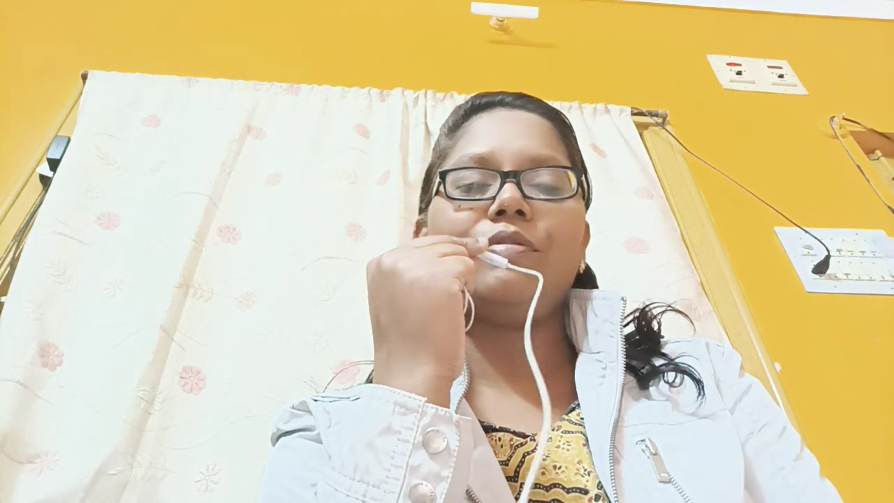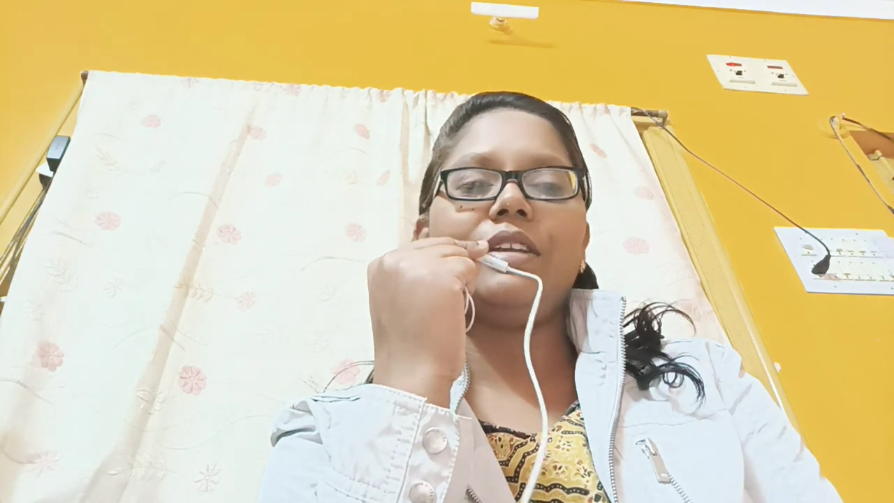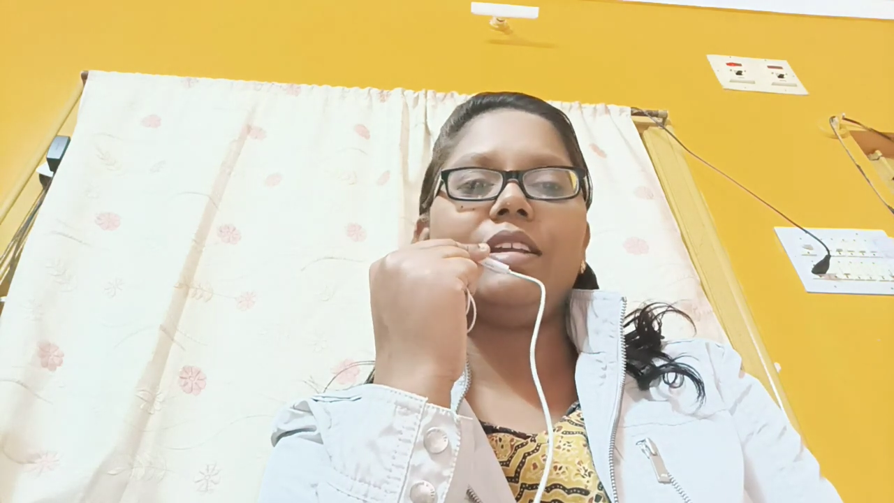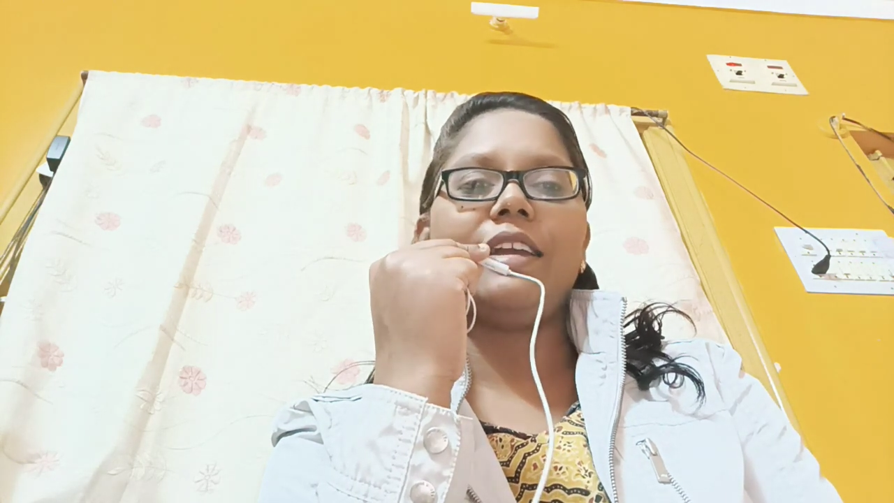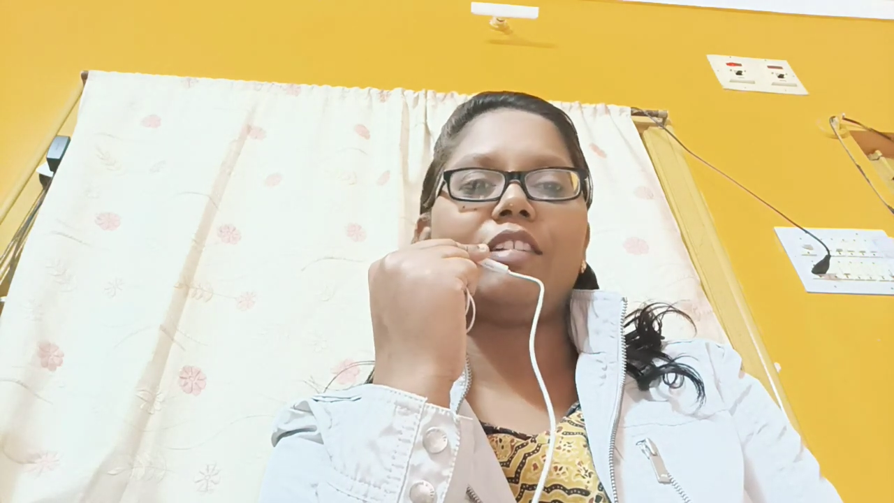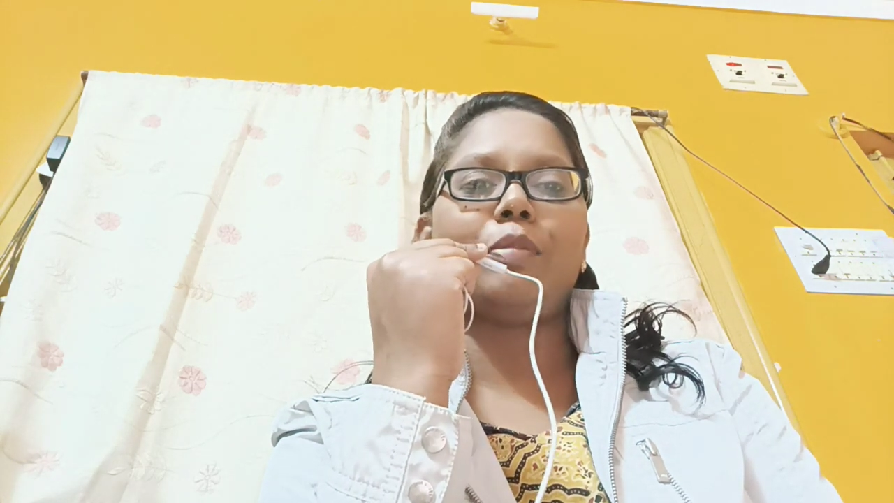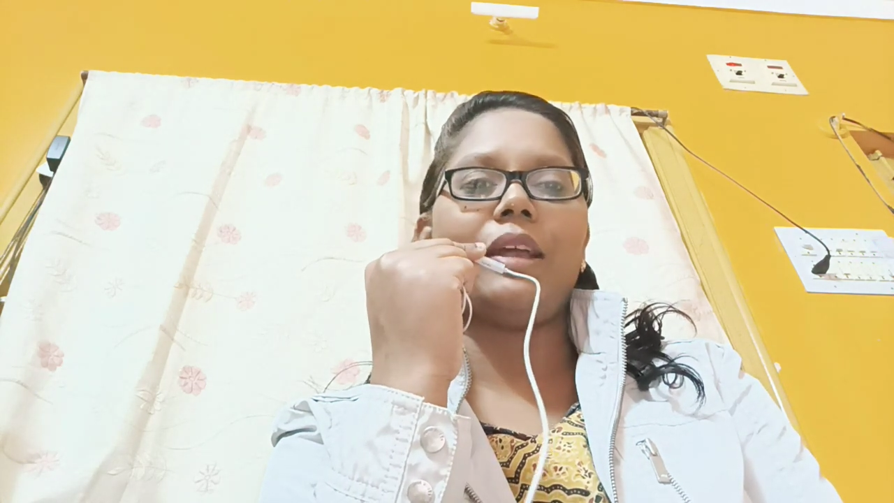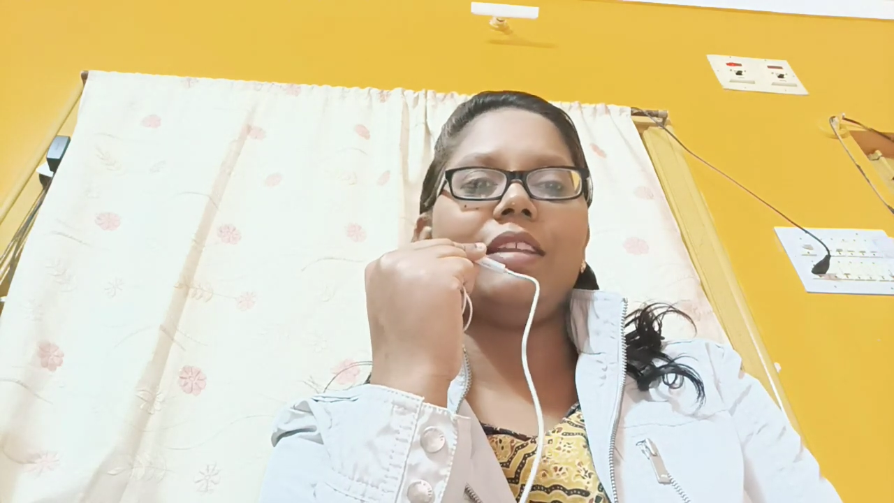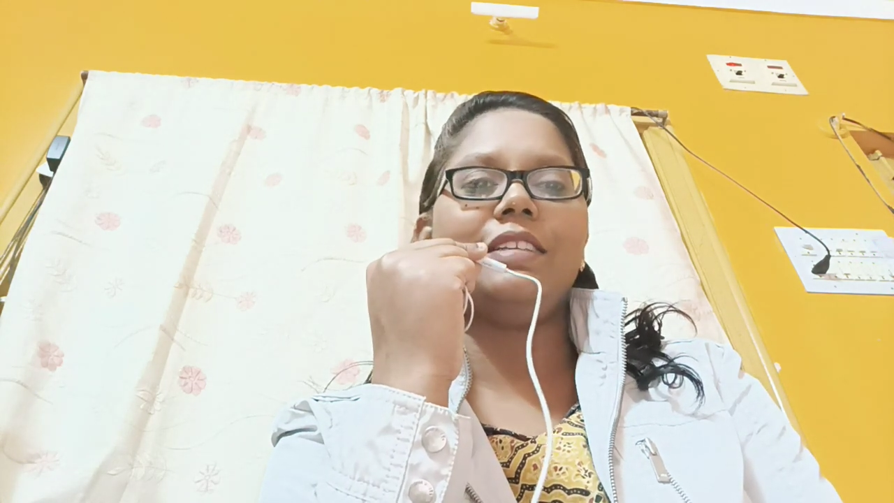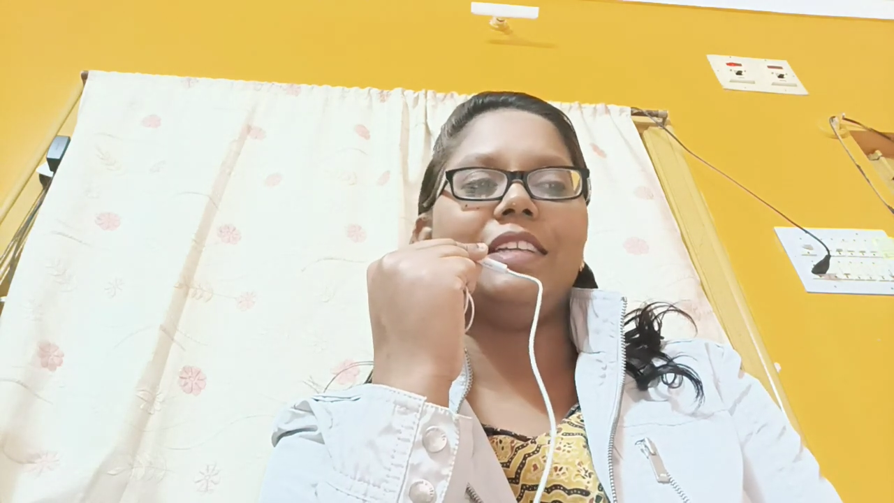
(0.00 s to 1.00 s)
when he
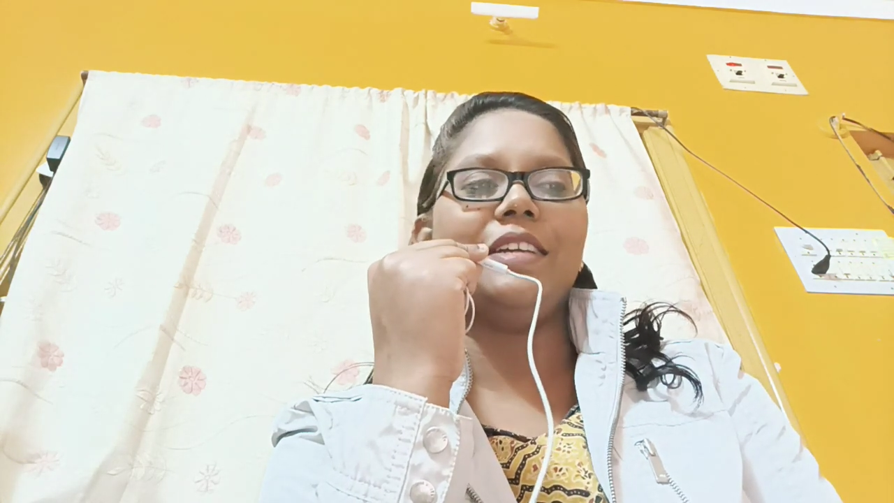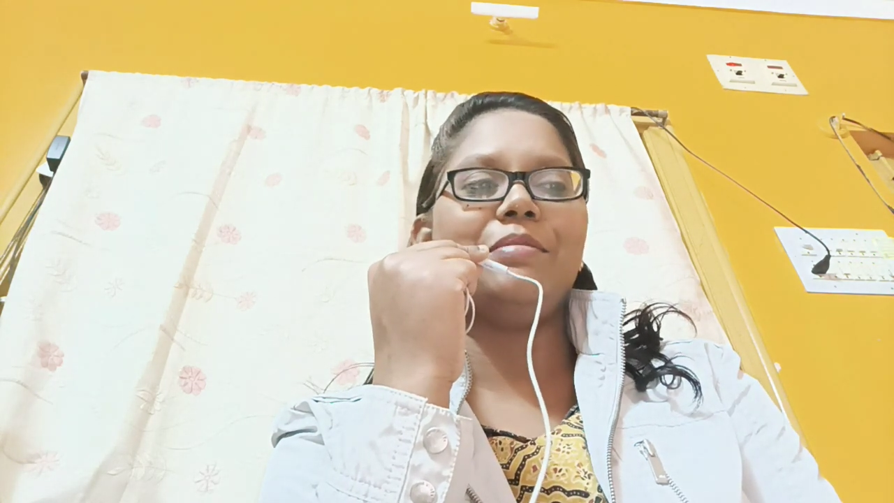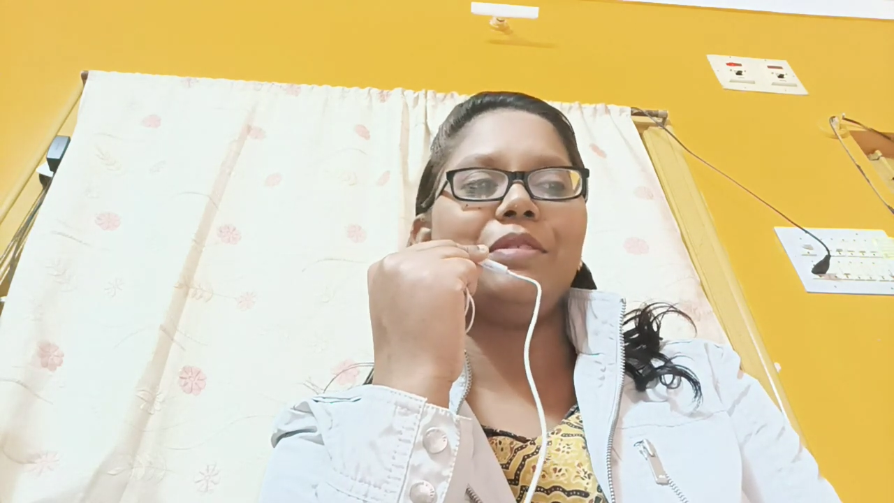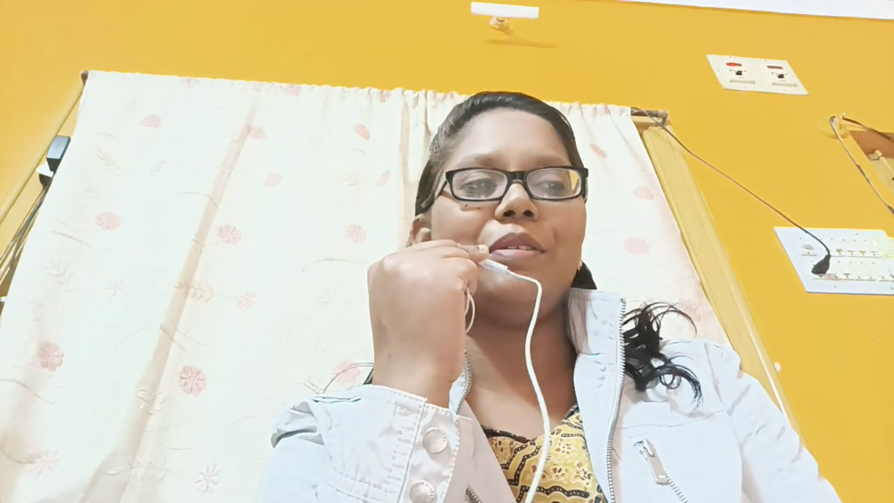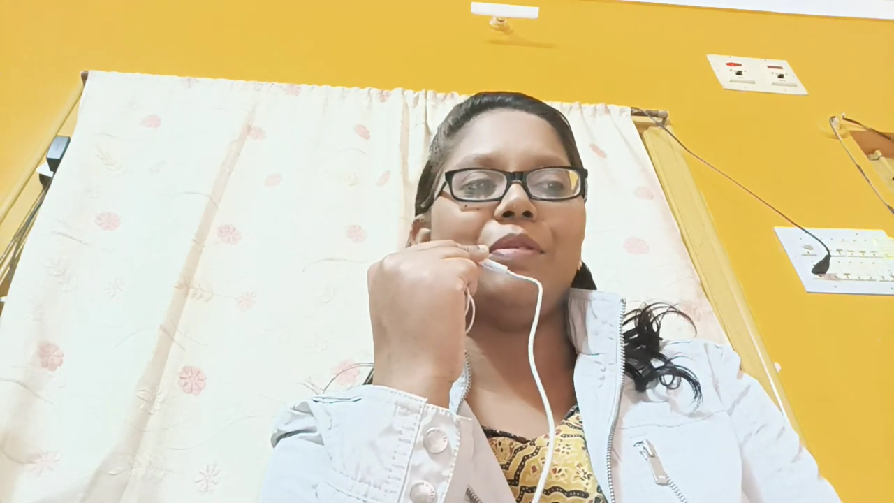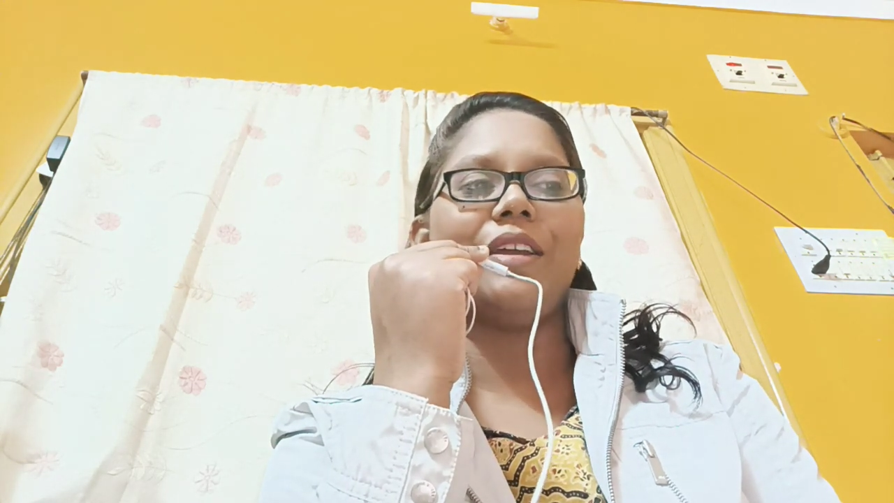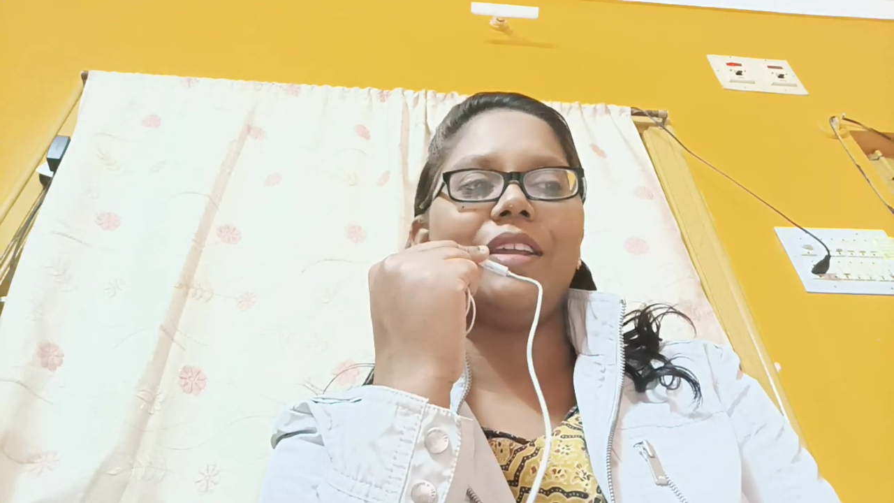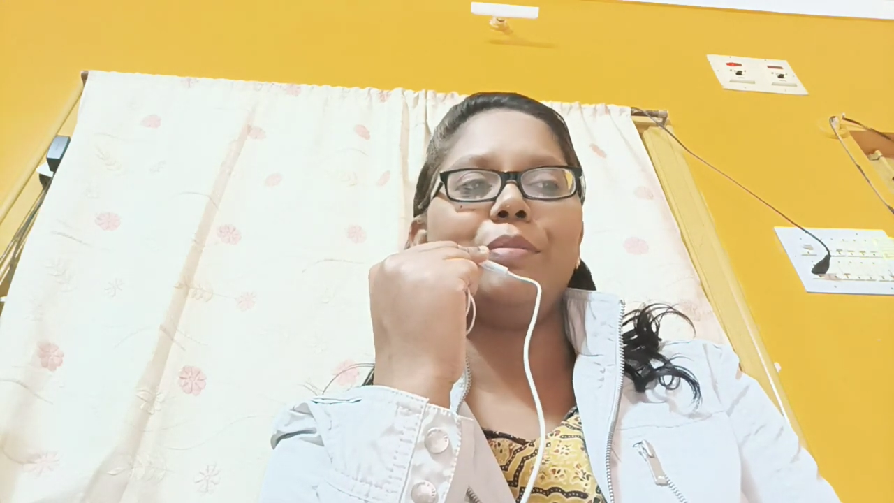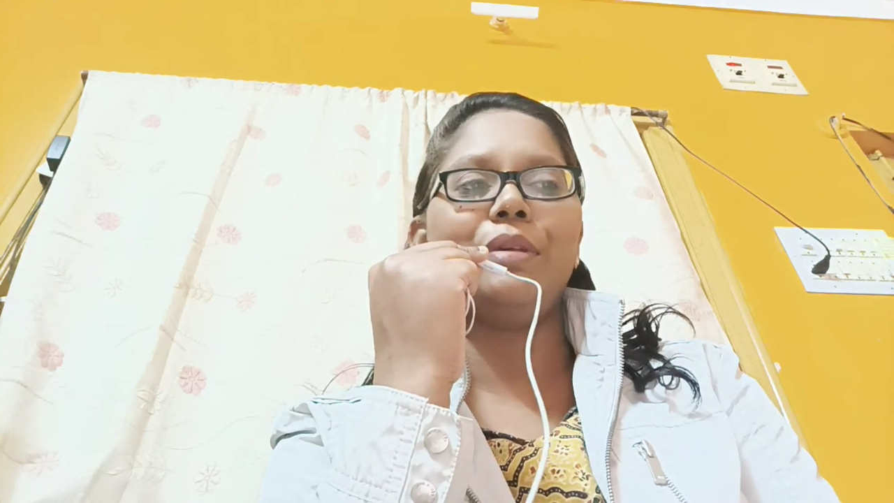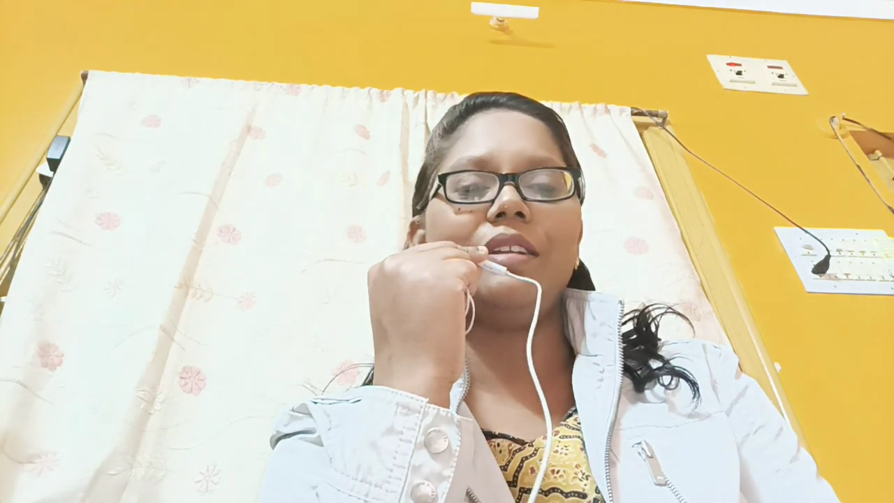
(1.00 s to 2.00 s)
explained the dream to the
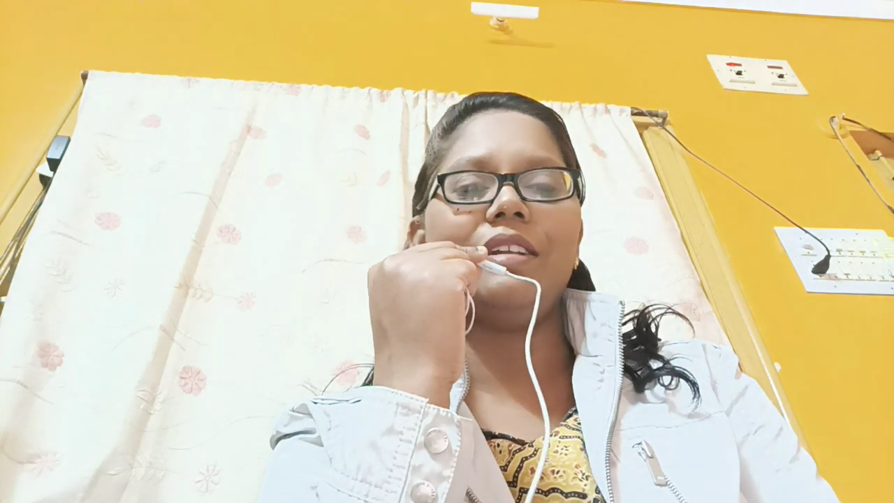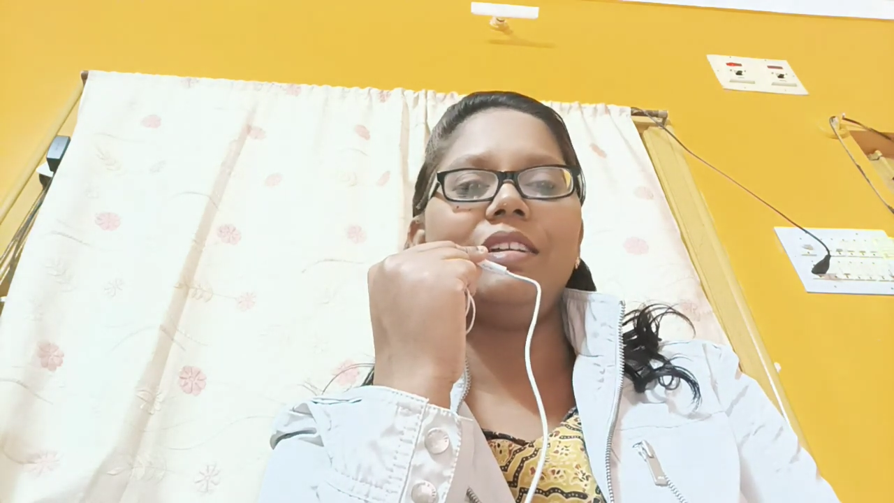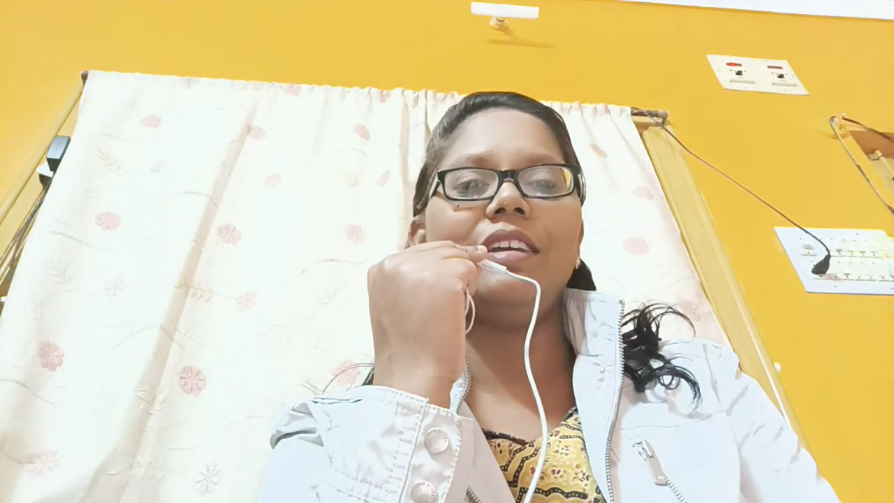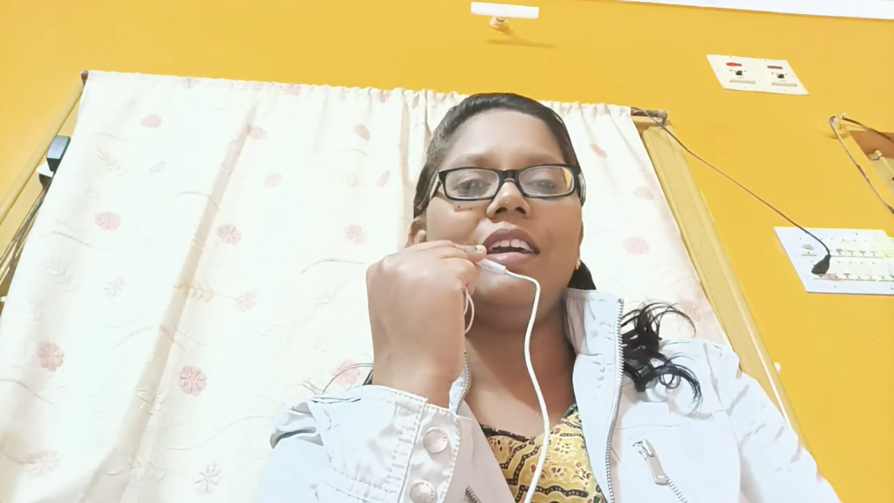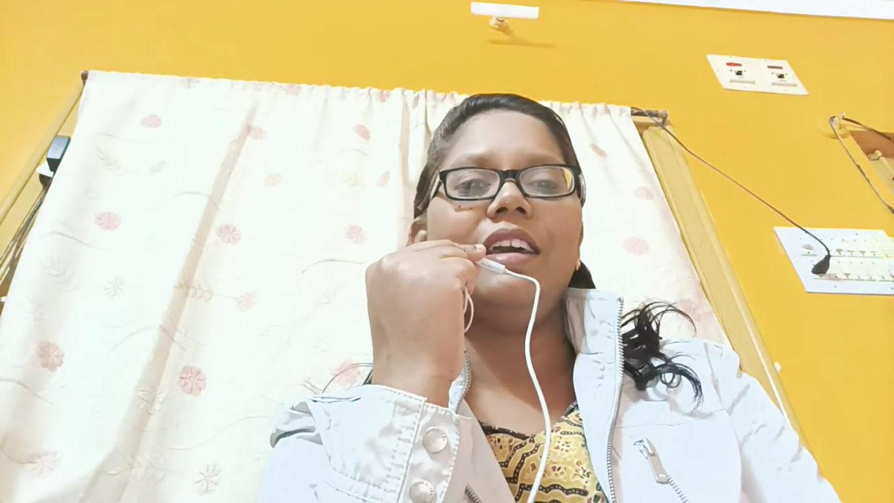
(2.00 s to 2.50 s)
wine bearer,